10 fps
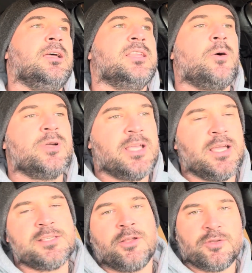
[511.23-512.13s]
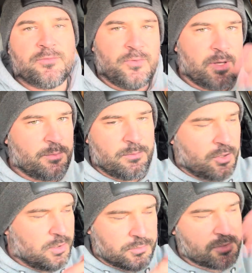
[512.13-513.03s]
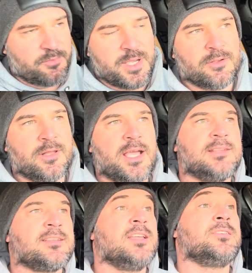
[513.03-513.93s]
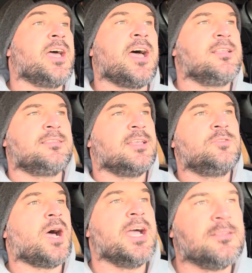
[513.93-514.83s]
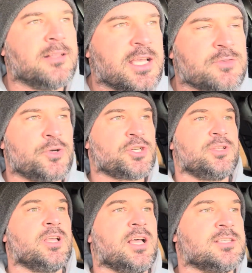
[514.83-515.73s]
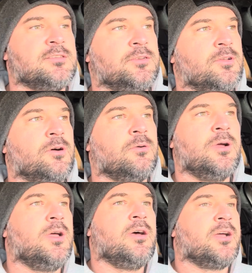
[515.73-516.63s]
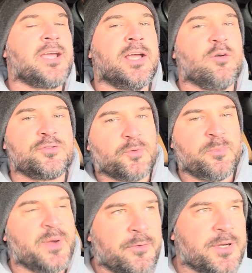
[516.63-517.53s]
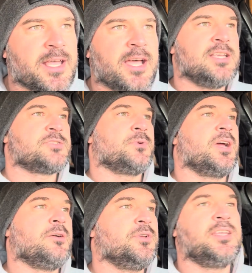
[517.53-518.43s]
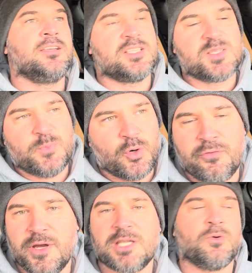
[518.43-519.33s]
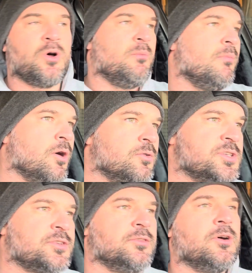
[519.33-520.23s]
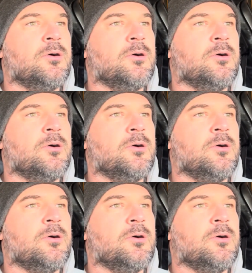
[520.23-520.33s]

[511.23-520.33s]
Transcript: Nowadays, a lot of men online tend to idolize Russian as the, a kind of sort of paradise where everything is perfect, or almost, and